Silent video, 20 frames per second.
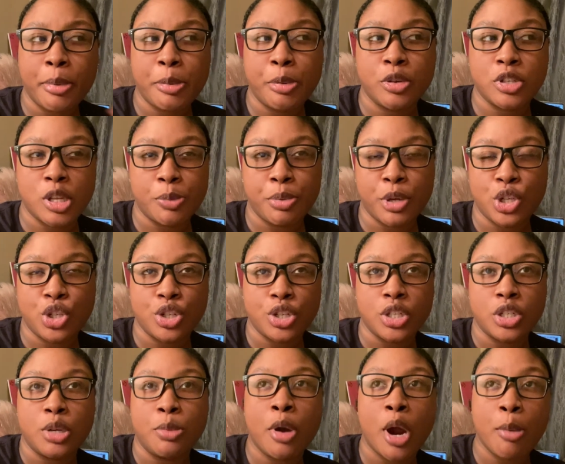post a picture
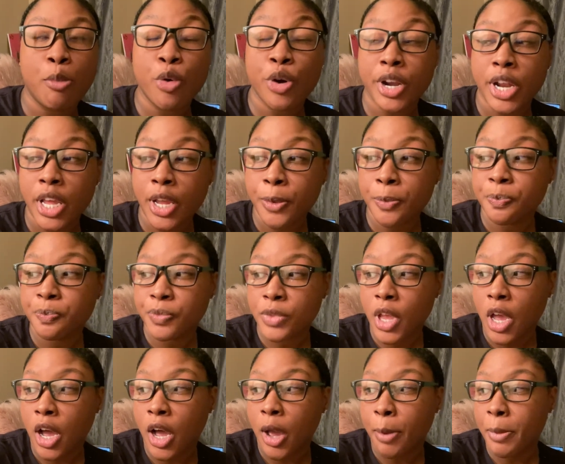tomorrow morning.
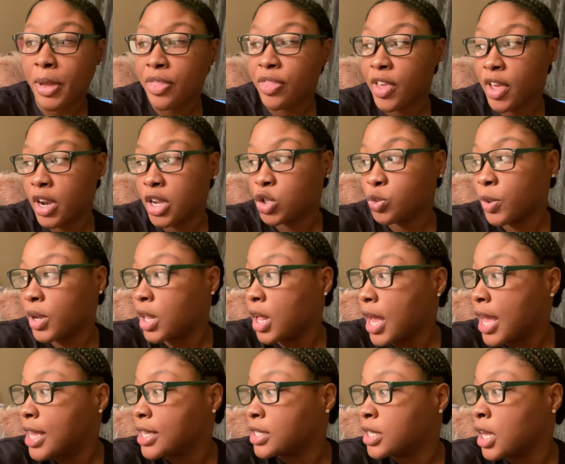And then as well
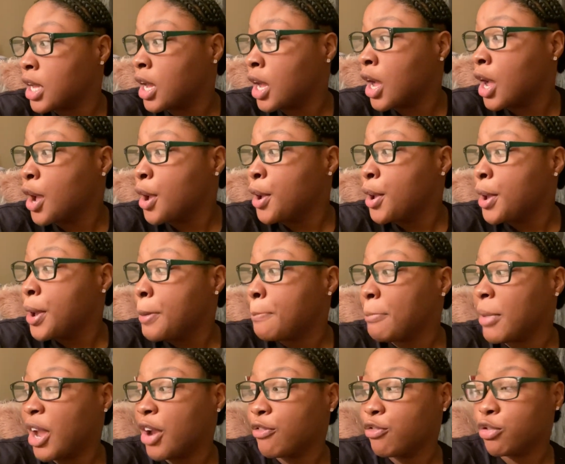as the
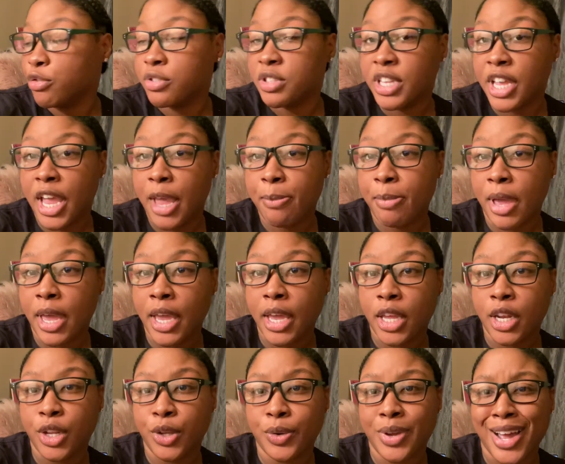Mayor Ruth's
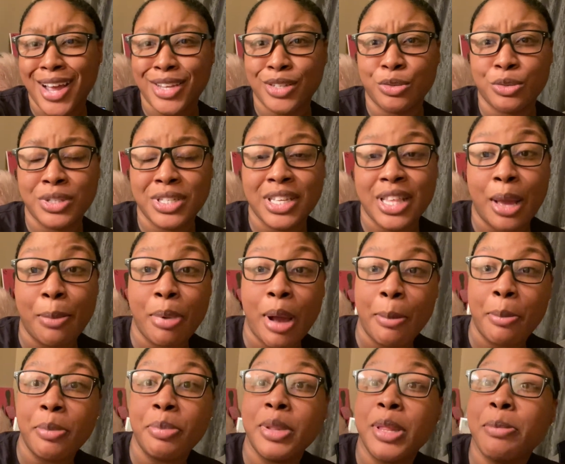campaign, you guys will see that
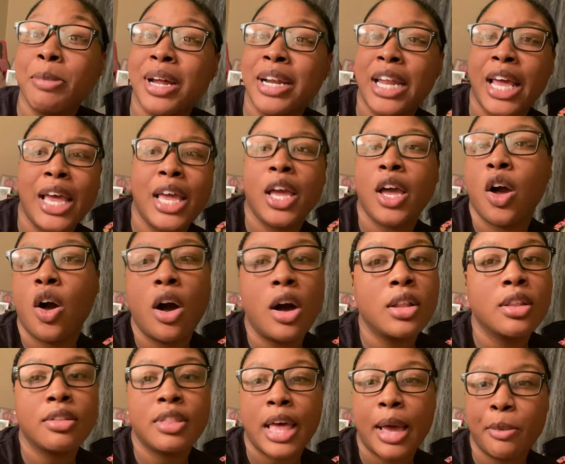probably Monday.
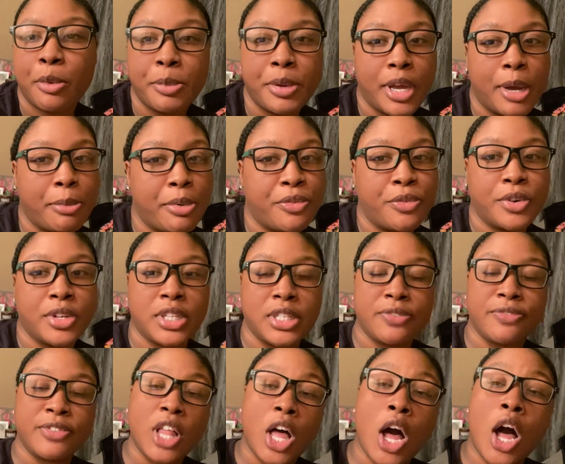All of that will be up before this
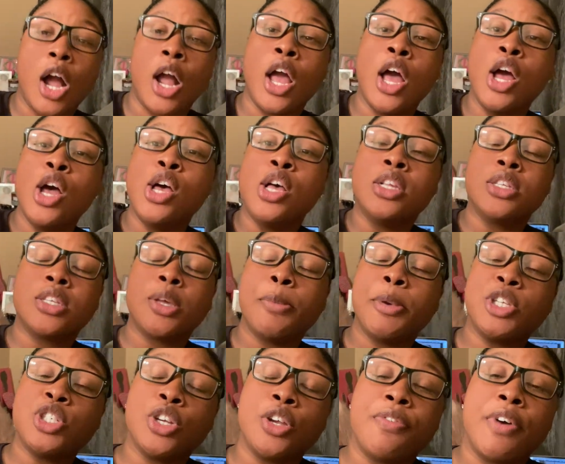vlog. So make
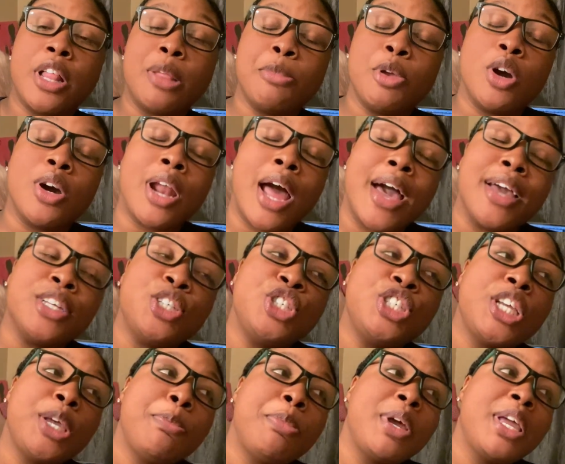sure you follow me on
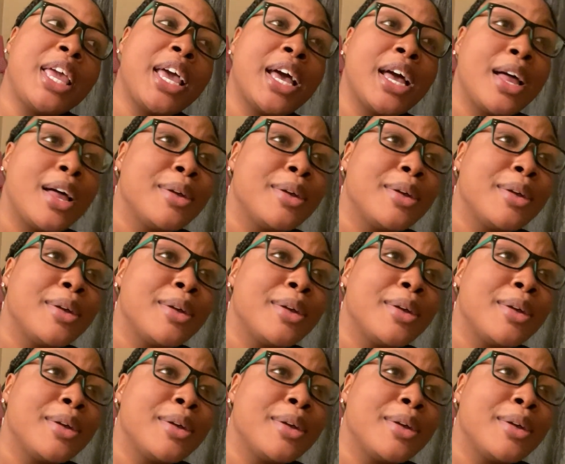IG. But yeah,